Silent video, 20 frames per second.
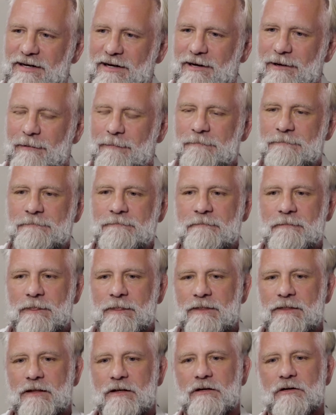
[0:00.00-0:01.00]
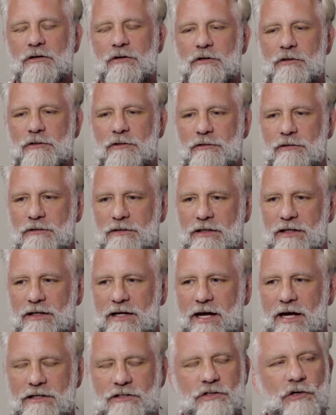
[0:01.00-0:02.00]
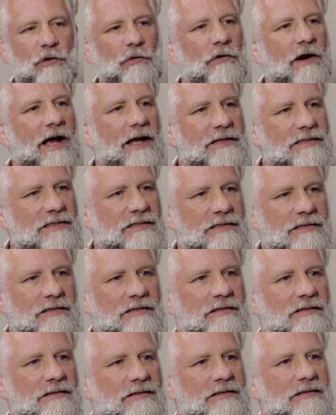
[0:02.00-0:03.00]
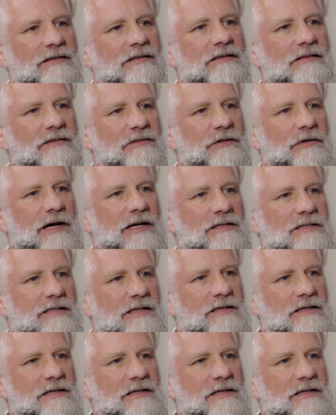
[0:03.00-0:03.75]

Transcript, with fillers: um, who had Tourette's, Tourette's